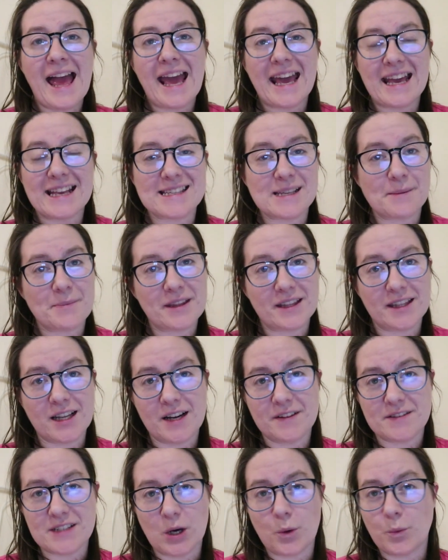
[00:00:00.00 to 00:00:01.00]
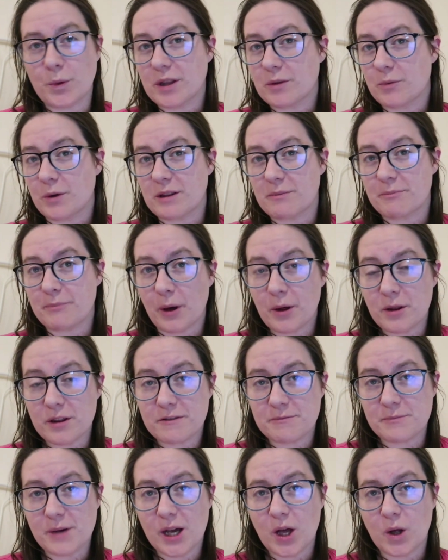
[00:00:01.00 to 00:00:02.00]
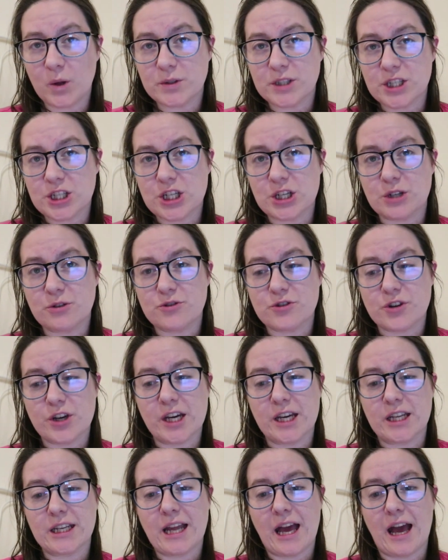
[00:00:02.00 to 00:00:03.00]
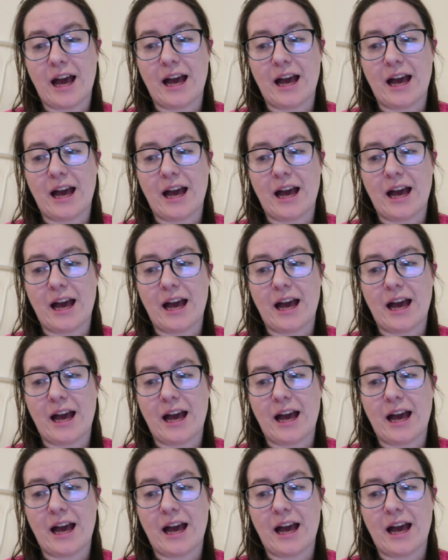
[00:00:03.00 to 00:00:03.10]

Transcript: It's something that I've dealt with both of my older children,